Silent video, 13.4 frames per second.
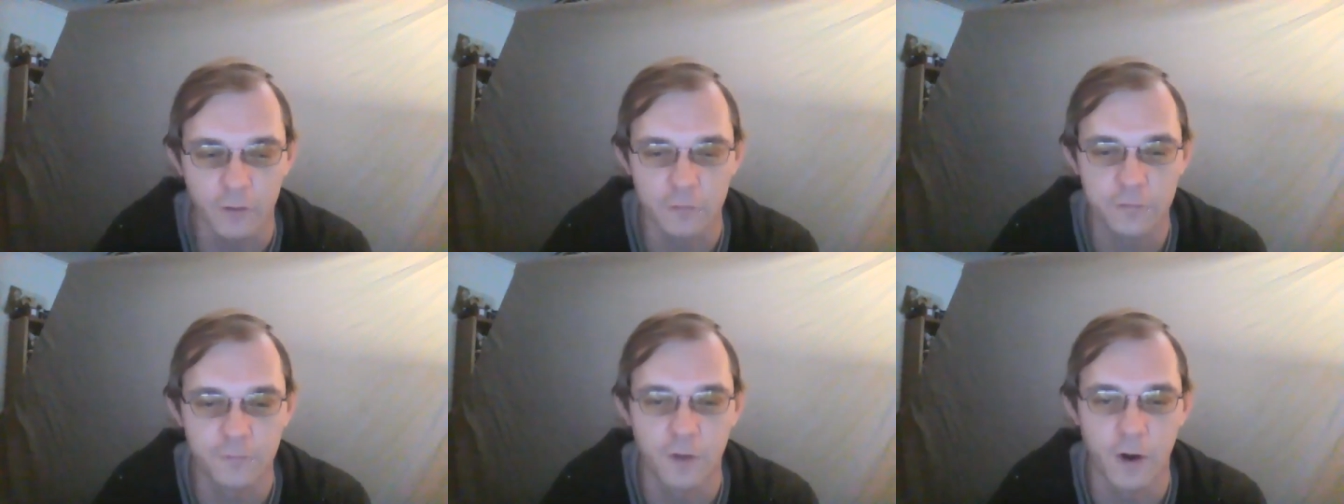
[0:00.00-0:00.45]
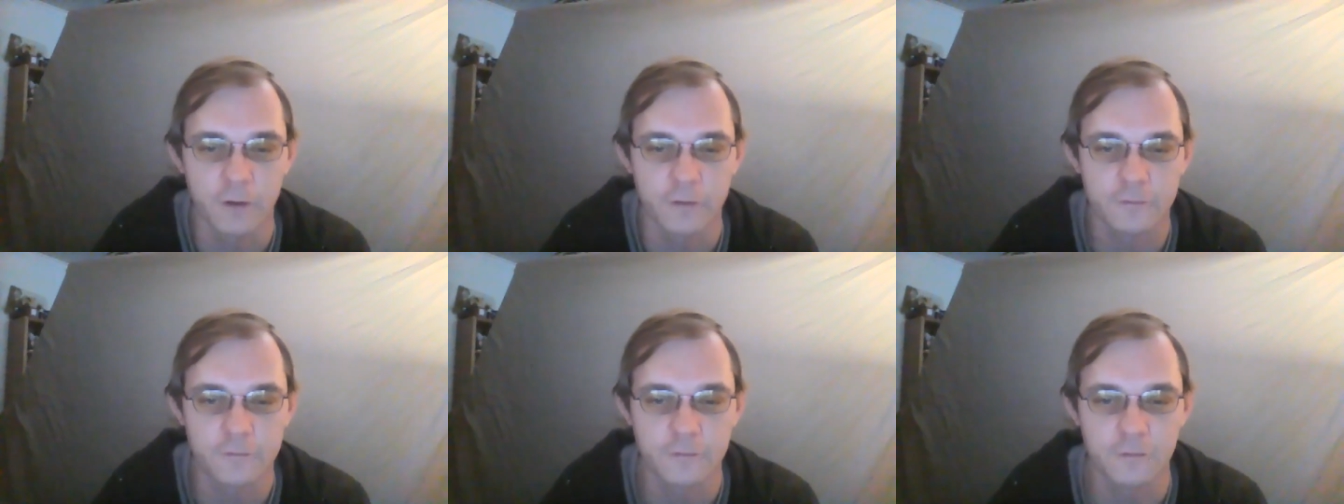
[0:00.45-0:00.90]

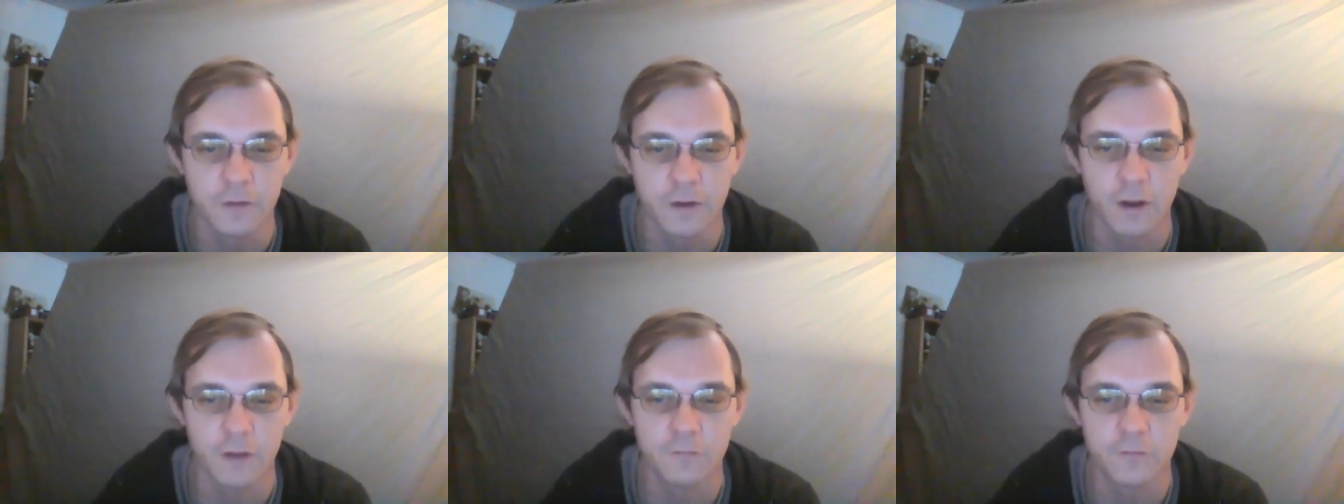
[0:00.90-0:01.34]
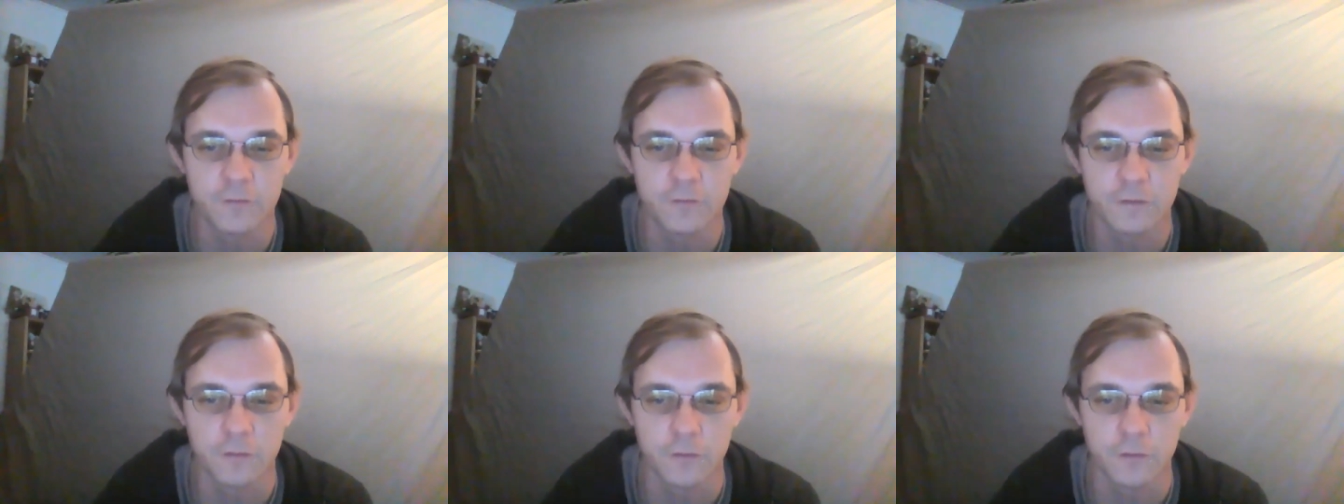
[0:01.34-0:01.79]
funds to give
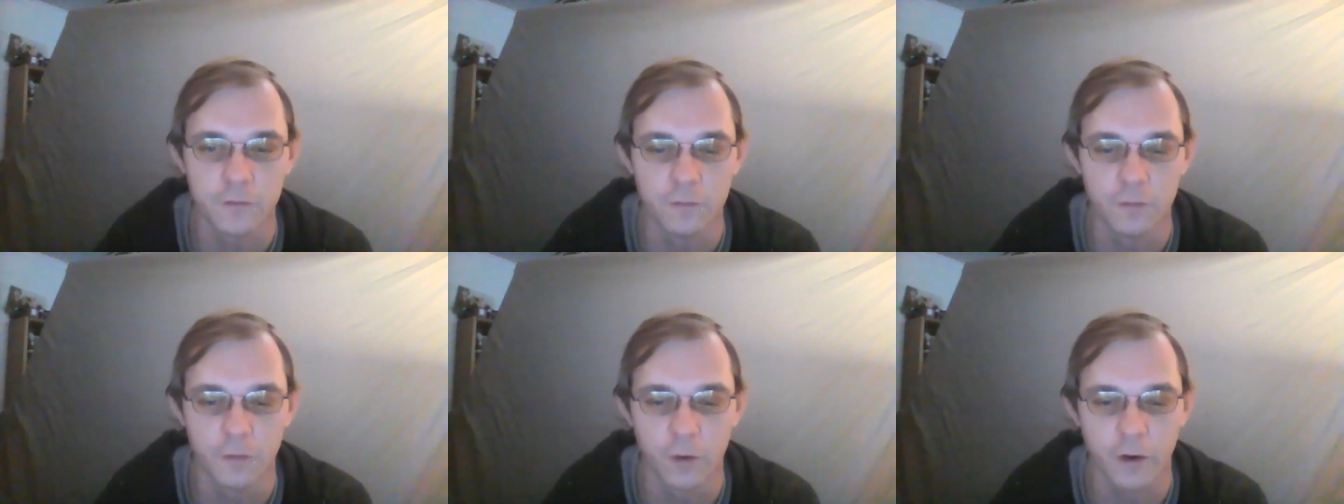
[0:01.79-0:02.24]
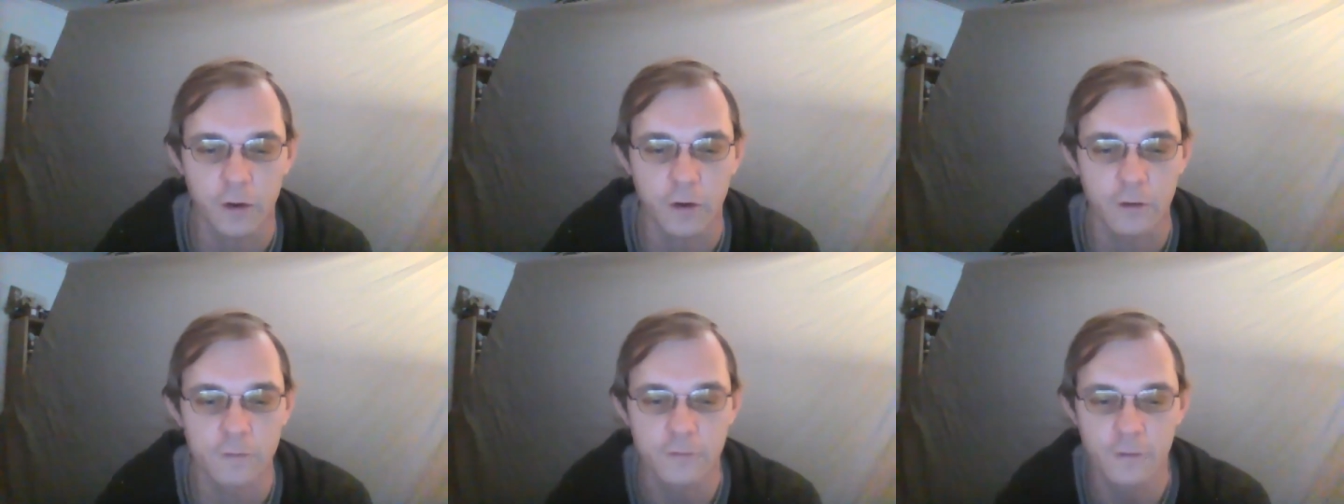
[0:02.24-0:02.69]
to the
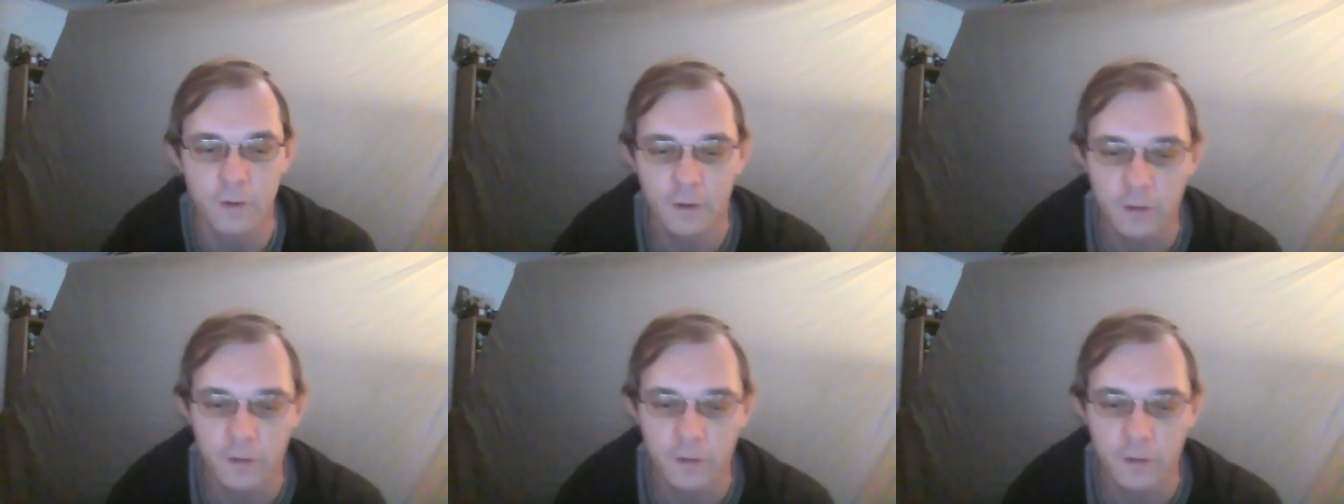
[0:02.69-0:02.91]
workers.